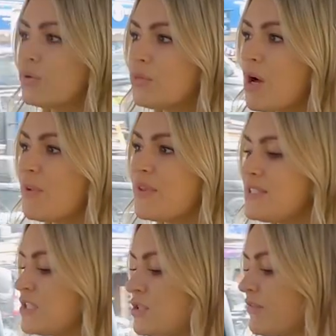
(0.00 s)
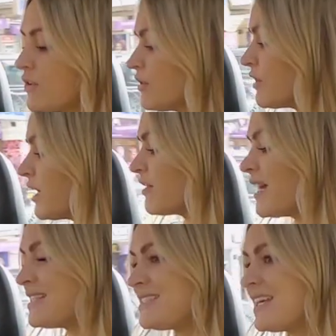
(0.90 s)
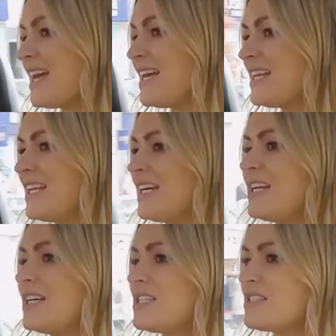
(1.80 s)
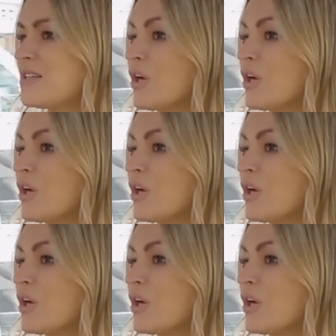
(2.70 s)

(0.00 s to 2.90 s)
called them up, and they said you haven't got the right grades to get in, right.